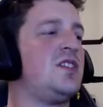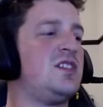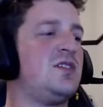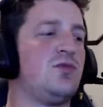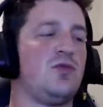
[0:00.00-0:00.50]
Just
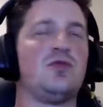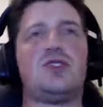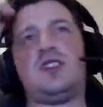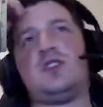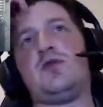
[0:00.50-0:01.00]

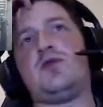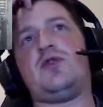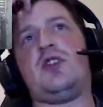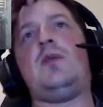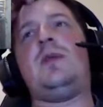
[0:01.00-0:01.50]
the
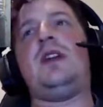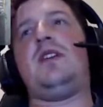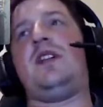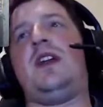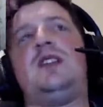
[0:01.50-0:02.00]
rules opening
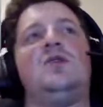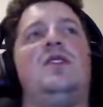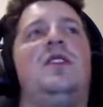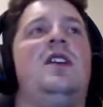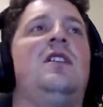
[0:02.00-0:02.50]
for that sort
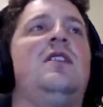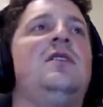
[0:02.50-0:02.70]
of thing.